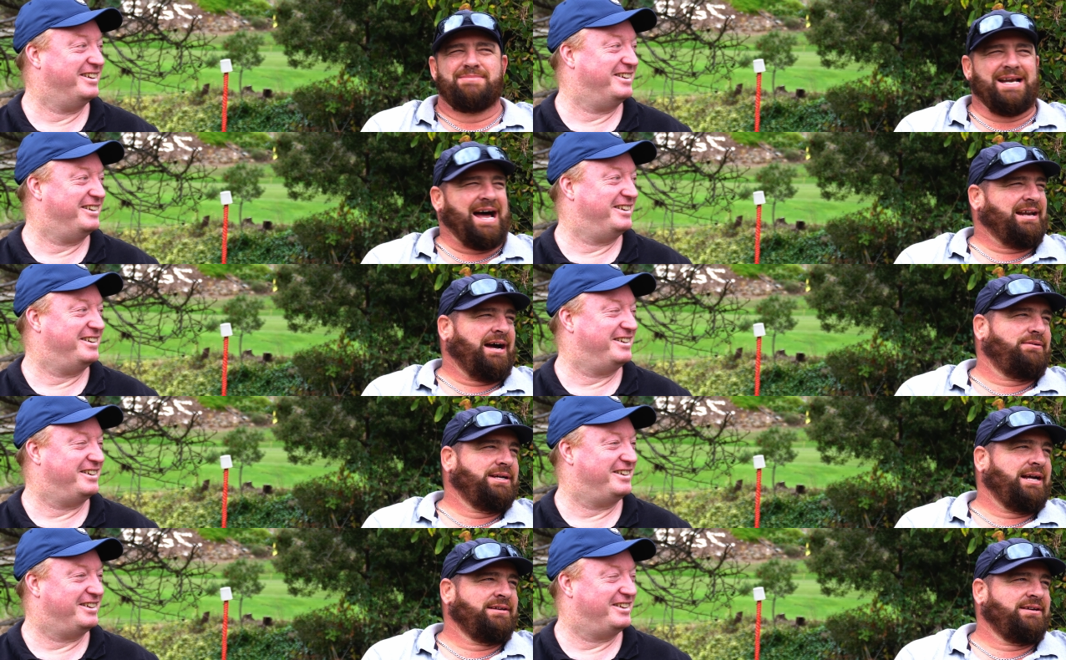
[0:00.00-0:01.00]
Speaker 1: But no, no,
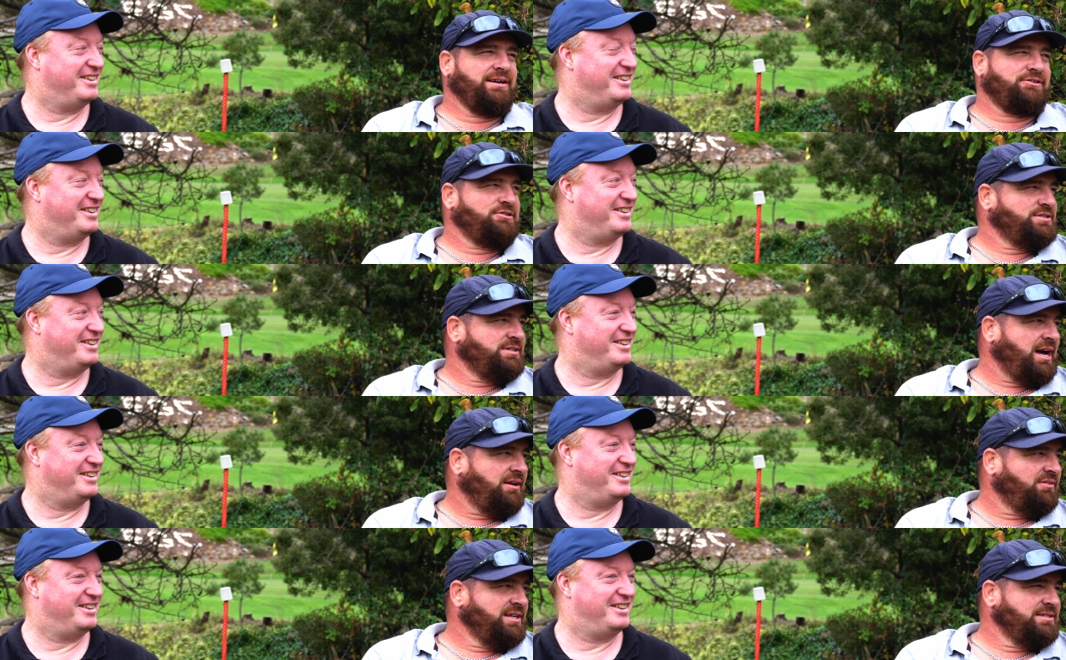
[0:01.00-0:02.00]
we don't do that. Cruising
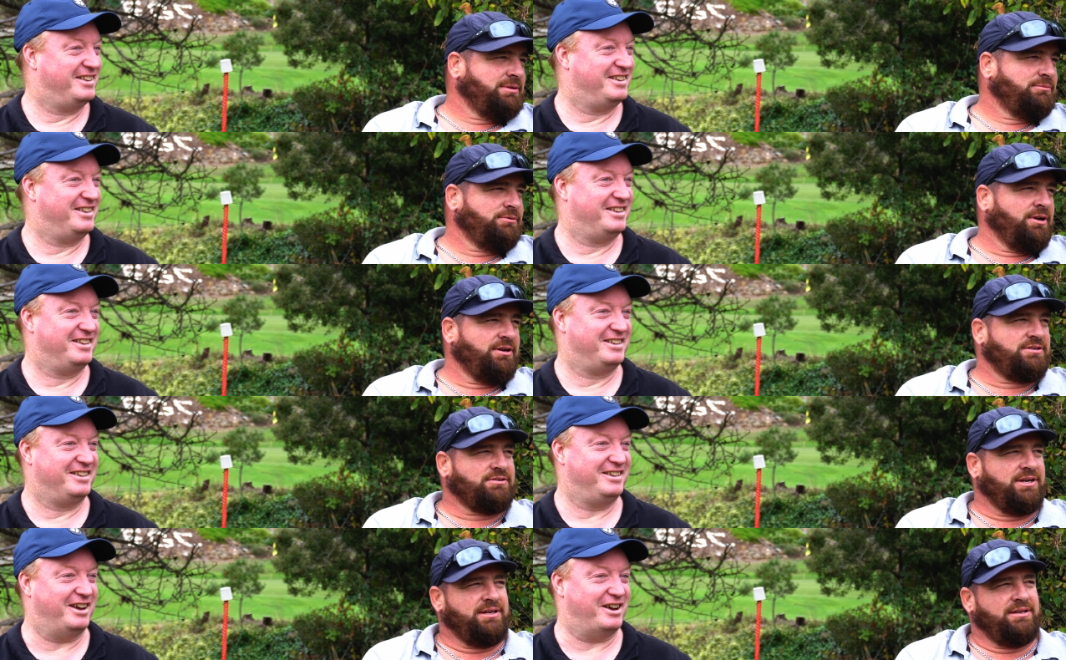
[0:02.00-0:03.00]
R Vs, we would not
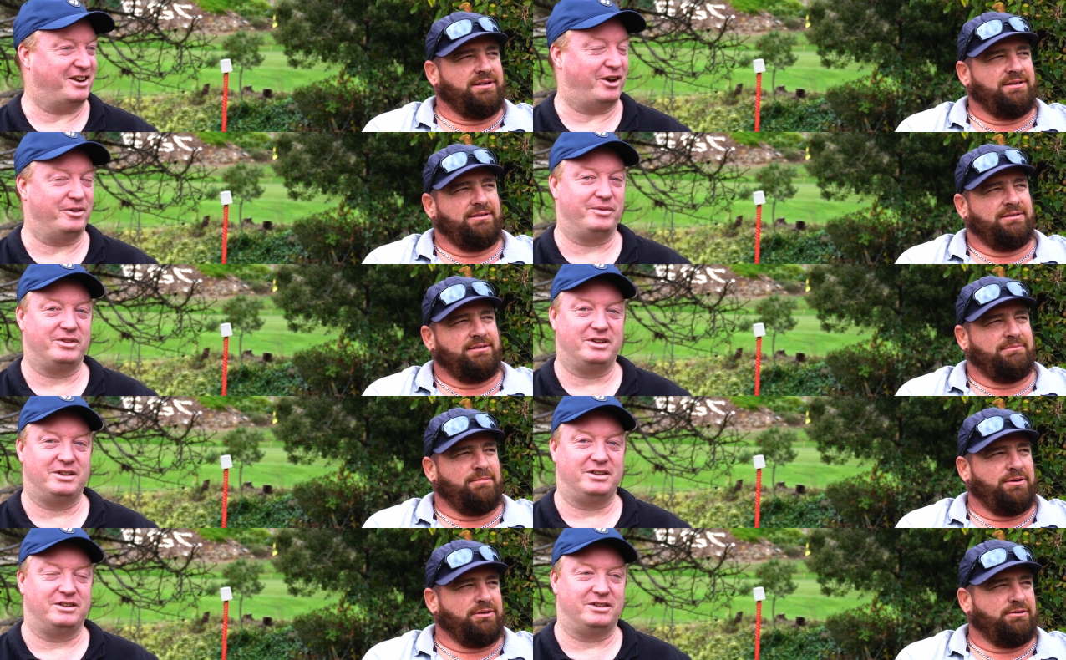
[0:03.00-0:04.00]
treat yeah, no. mo